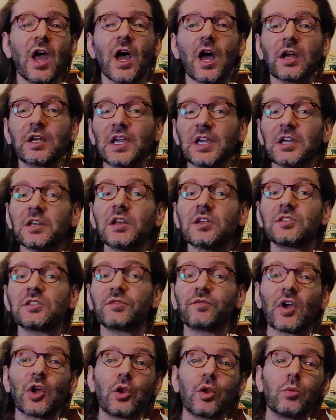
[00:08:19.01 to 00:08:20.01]
again, it's
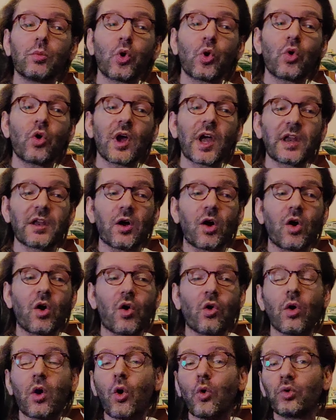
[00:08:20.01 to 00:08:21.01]
available at
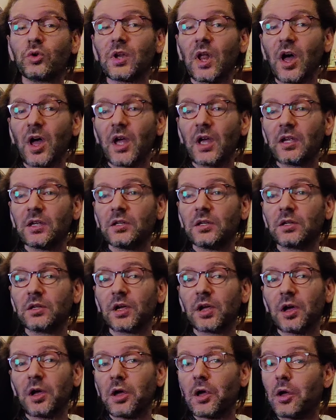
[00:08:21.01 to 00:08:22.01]
all online
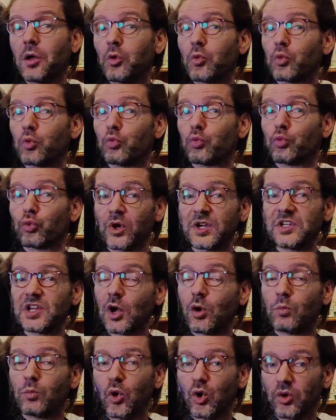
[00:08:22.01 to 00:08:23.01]
uh,
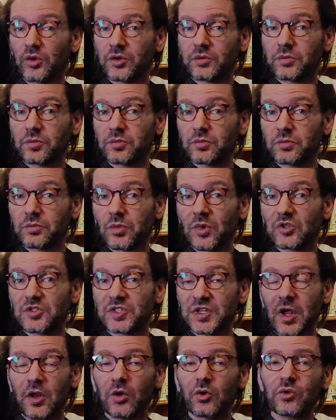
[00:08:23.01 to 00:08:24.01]
retail book
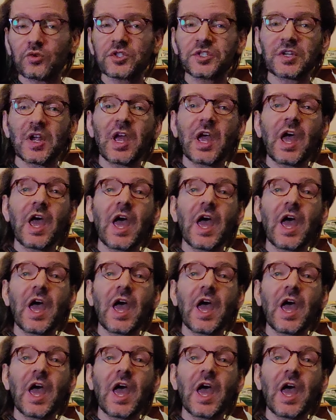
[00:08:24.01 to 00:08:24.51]
sellers.